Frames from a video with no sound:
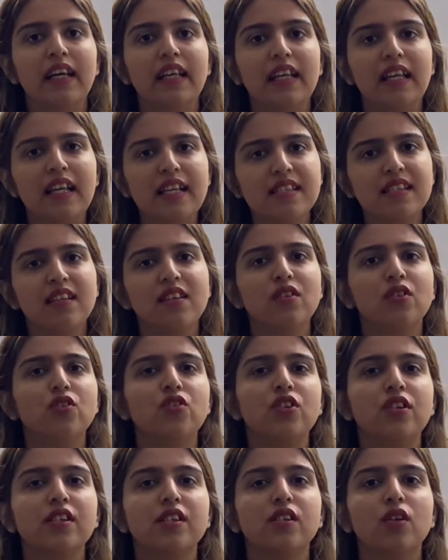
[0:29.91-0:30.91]
Less
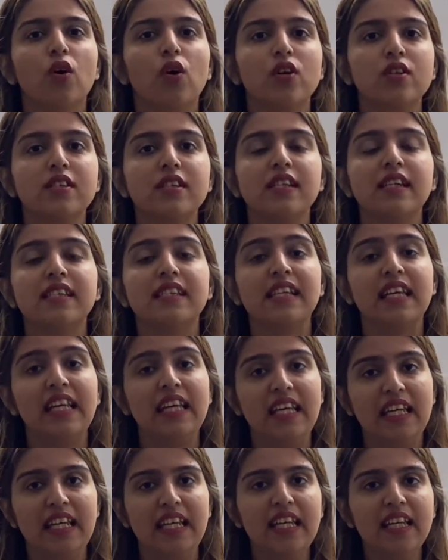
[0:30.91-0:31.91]
energy is lost as
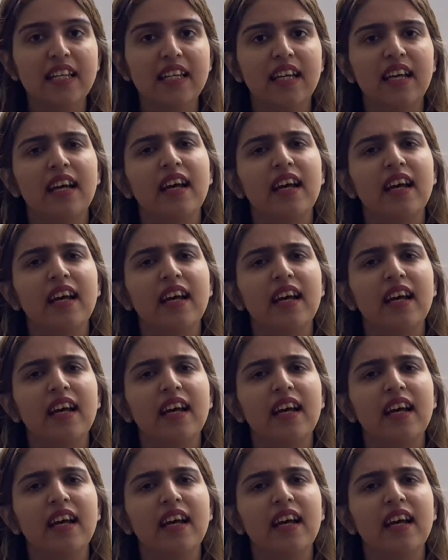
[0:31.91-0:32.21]
heat